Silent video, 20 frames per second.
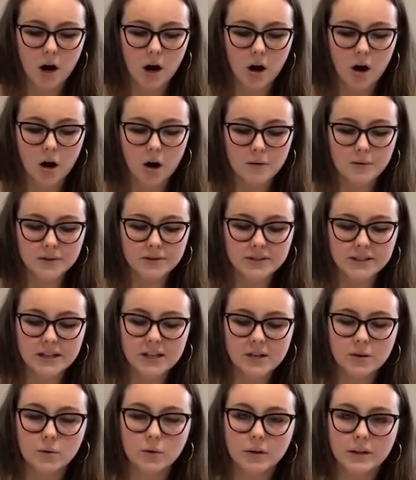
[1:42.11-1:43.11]
are almost
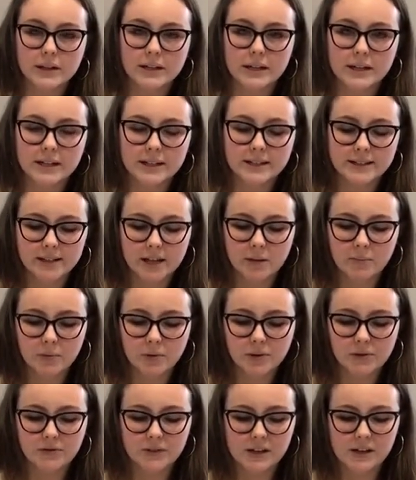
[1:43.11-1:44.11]
equal in any
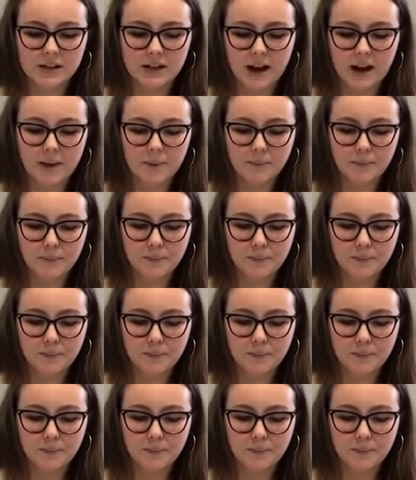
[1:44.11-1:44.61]
sample of DNA.